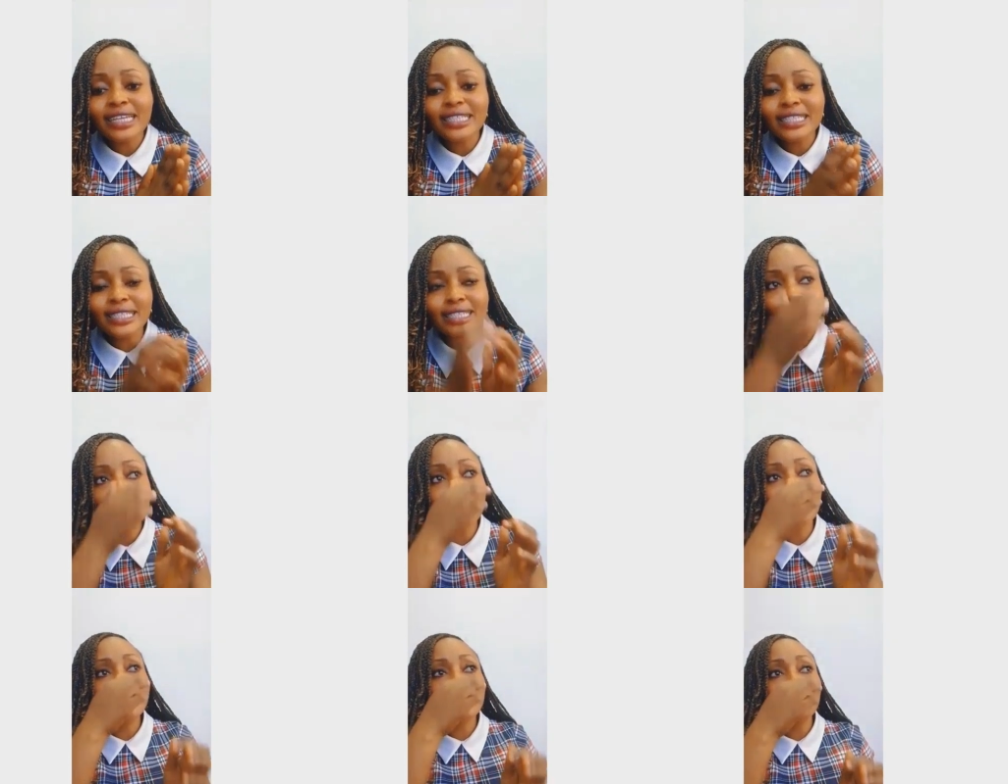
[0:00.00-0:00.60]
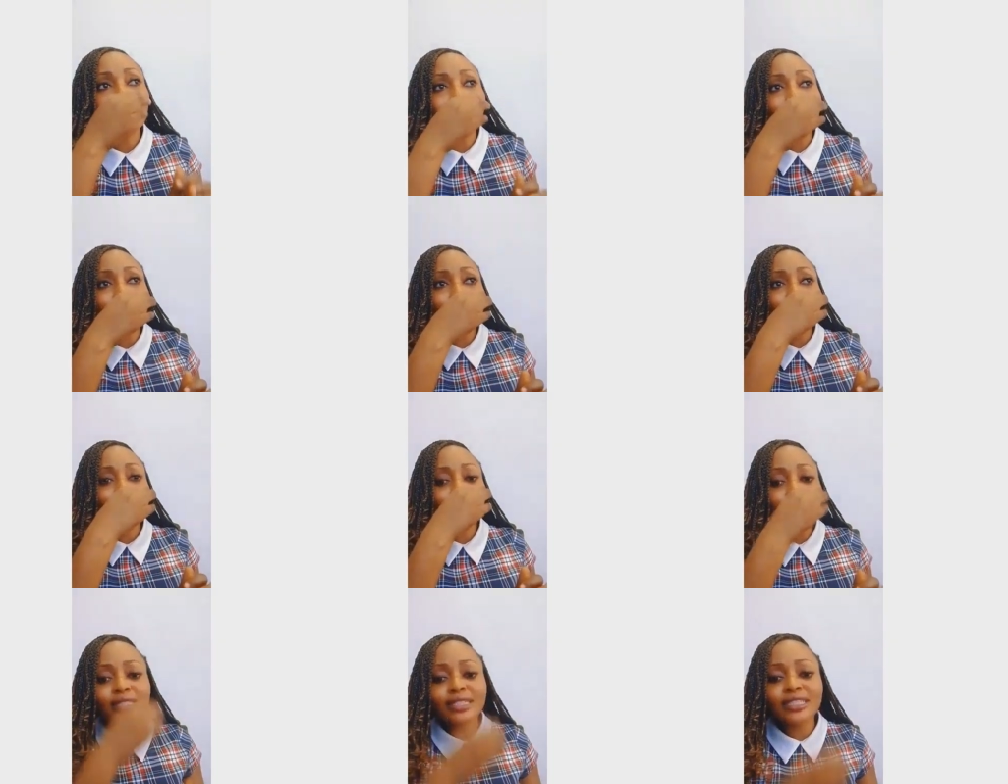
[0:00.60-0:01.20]
see the way they were
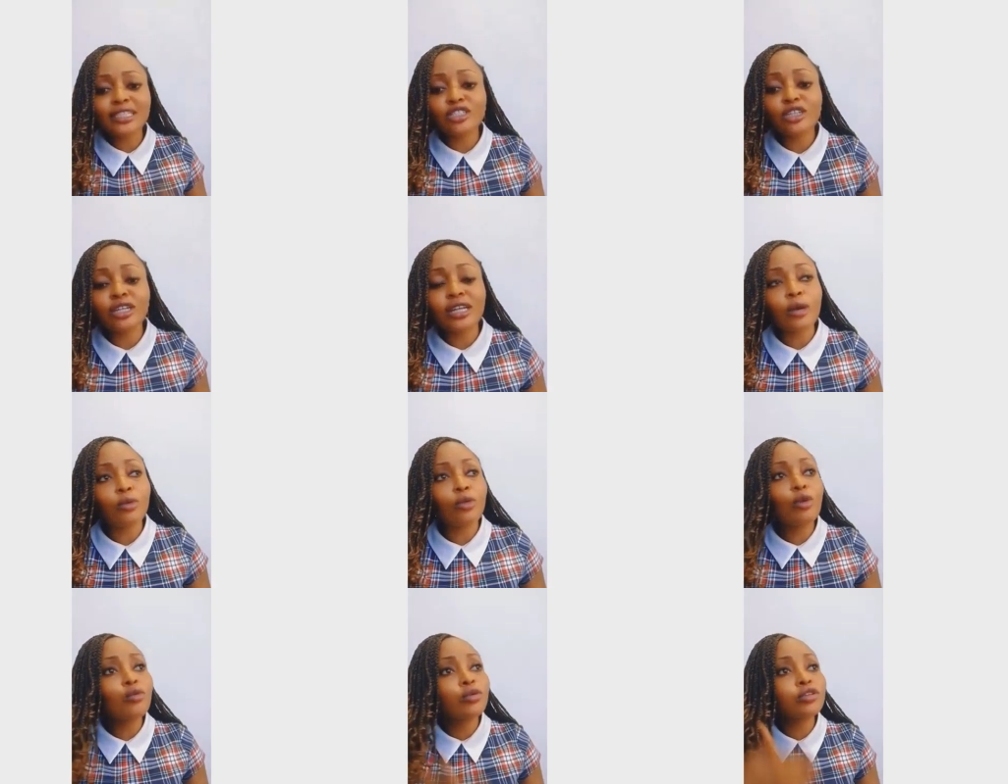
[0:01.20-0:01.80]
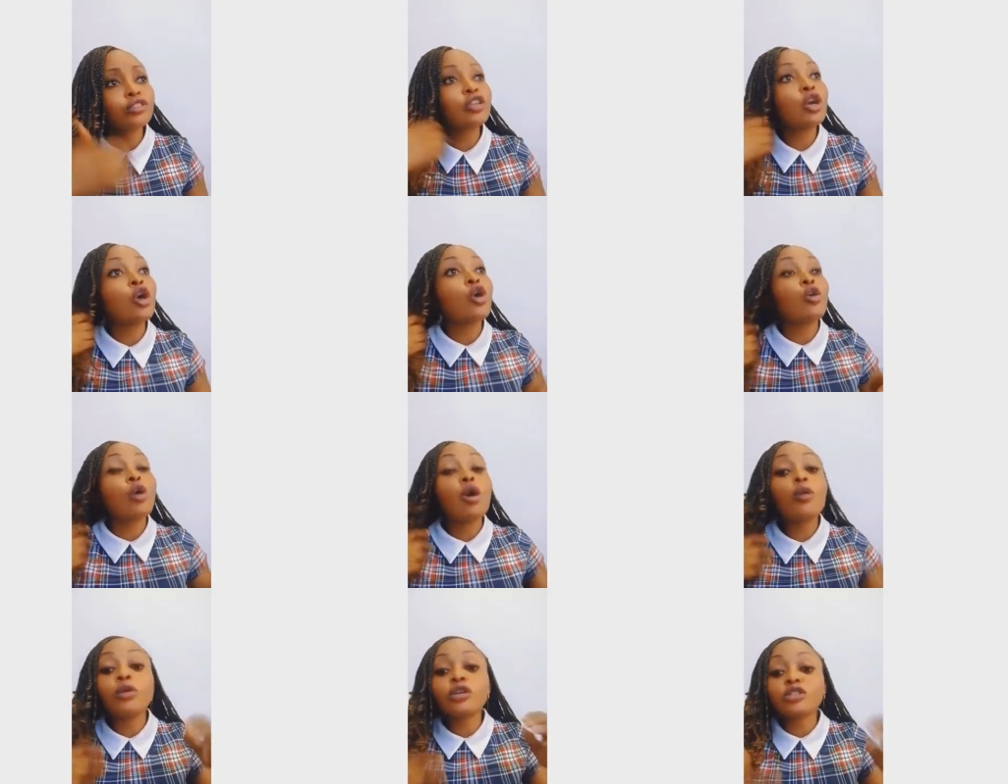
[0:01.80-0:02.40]
insulting each other. One
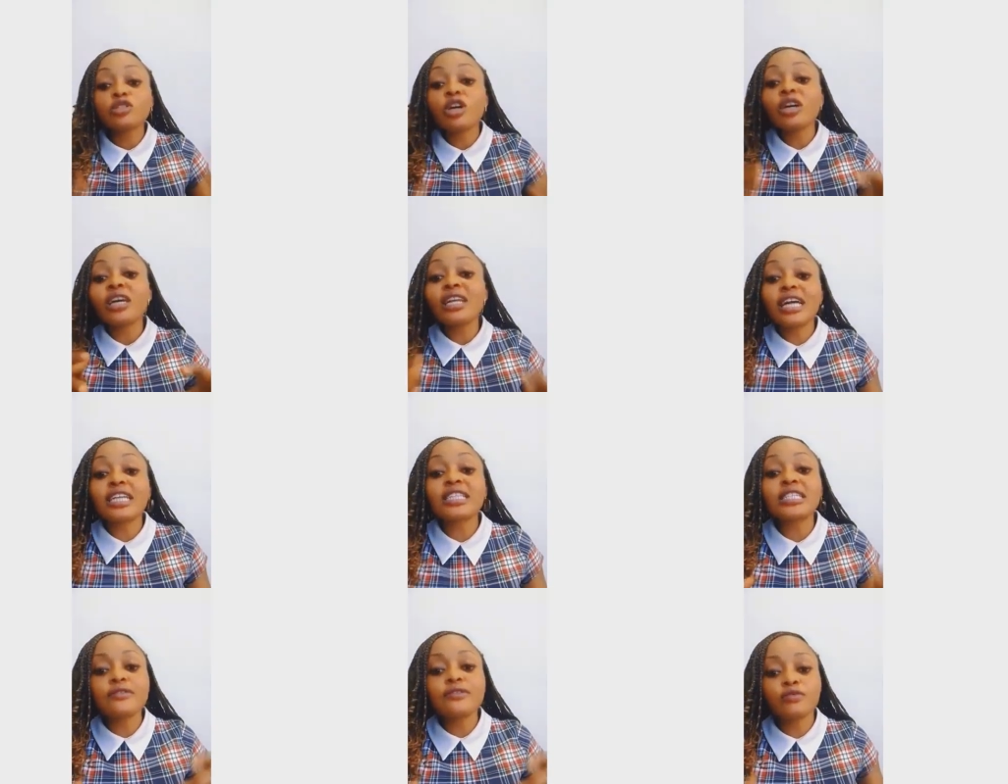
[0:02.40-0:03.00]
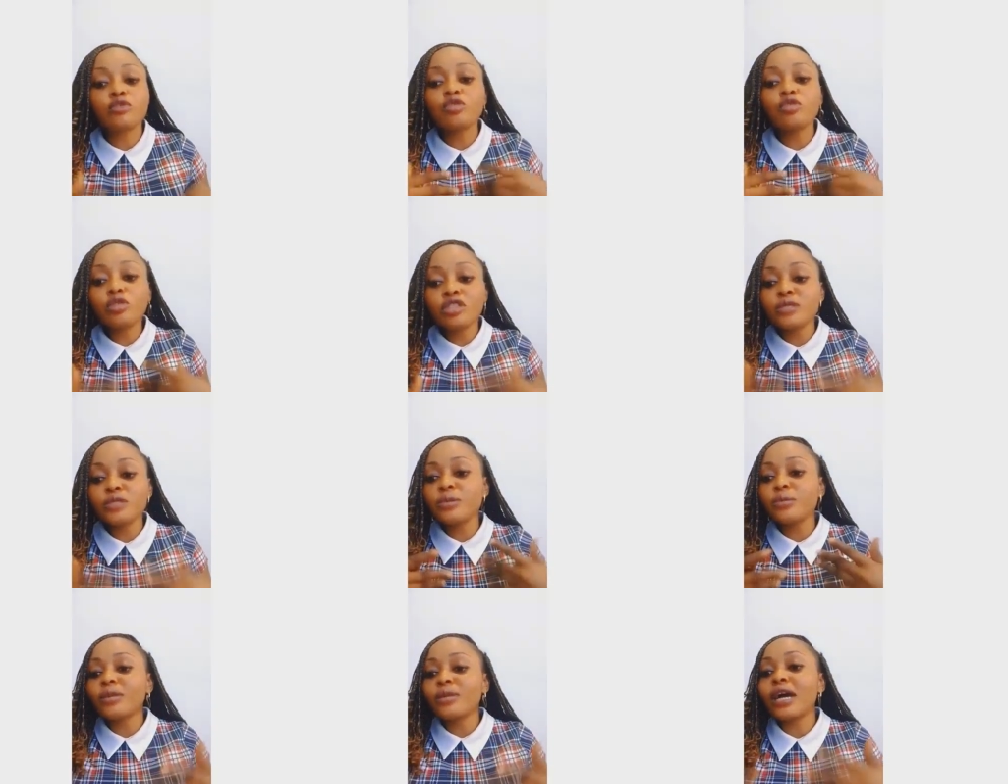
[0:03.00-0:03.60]
was talking as if,
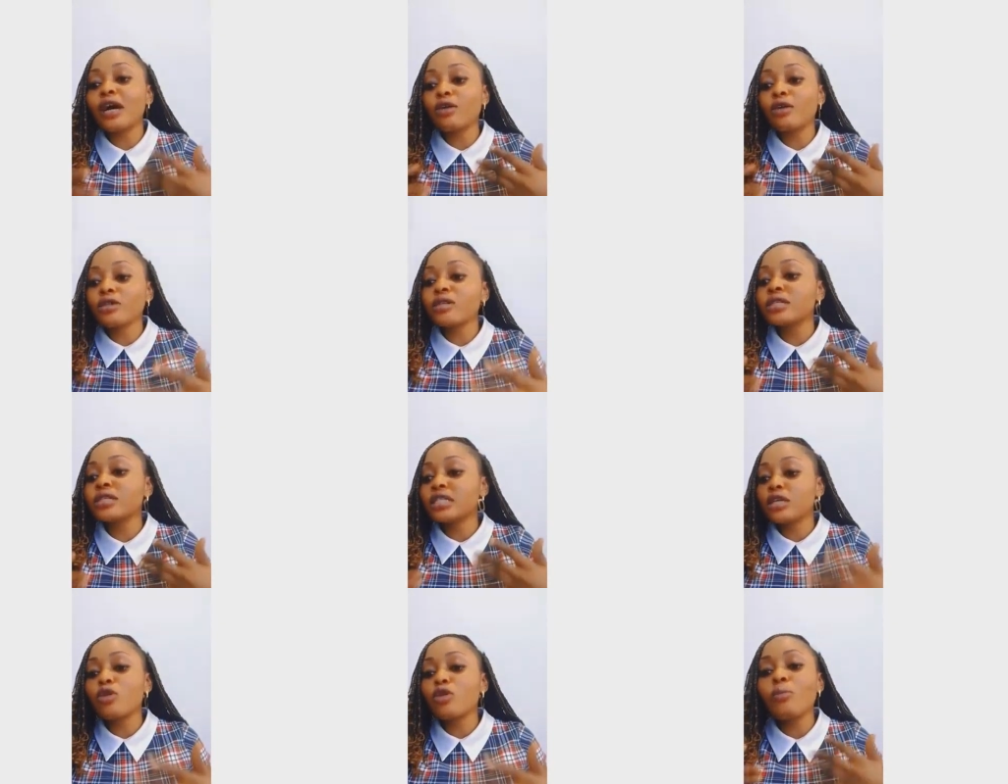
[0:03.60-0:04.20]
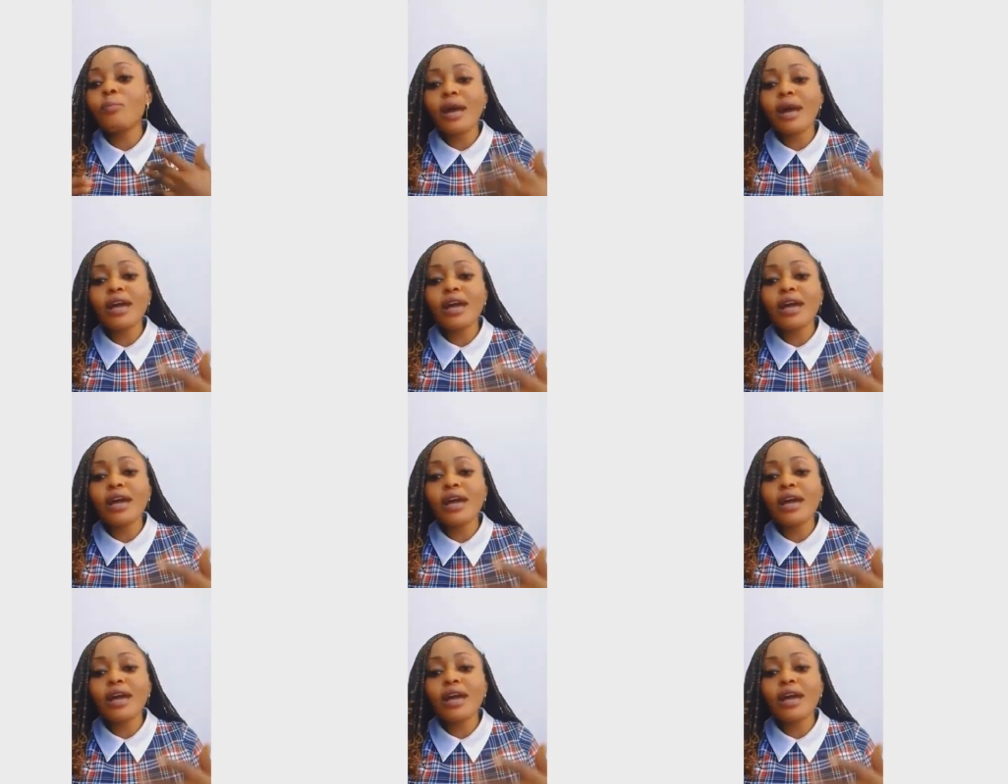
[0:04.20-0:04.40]
these people that only say the